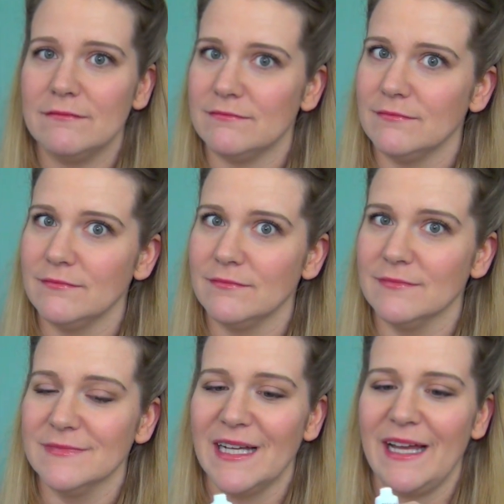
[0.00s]

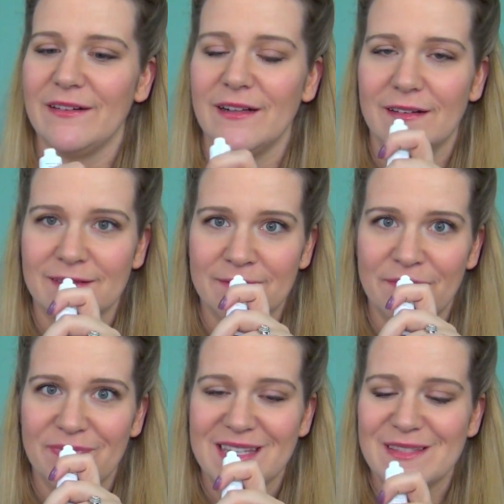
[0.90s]
Hmm. I don't know.
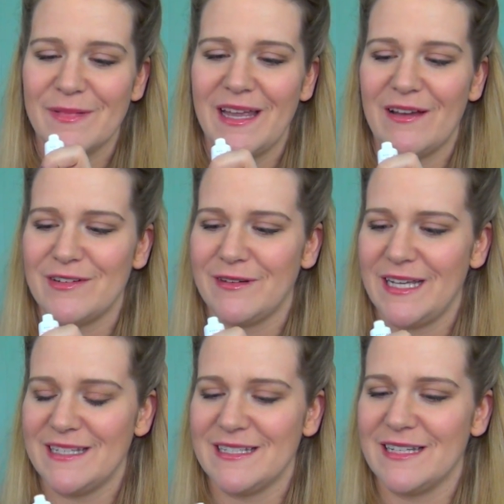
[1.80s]
This might have to
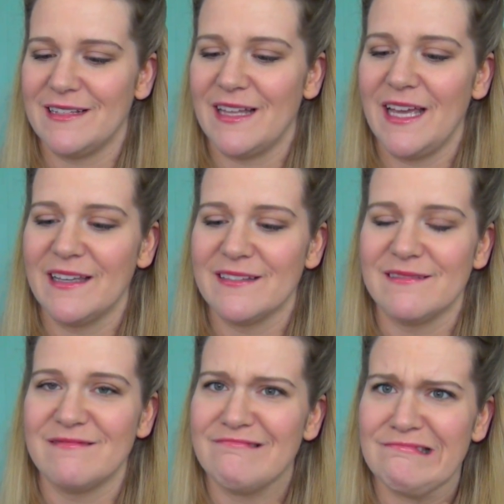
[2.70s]
wait until like
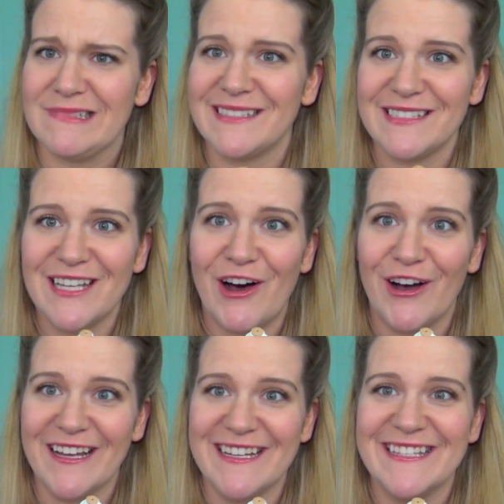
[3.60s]

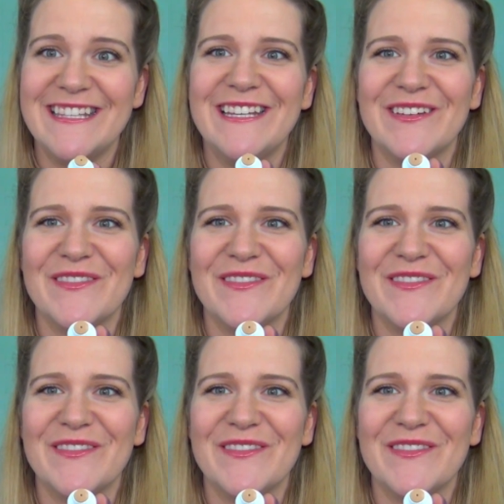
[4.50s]
August.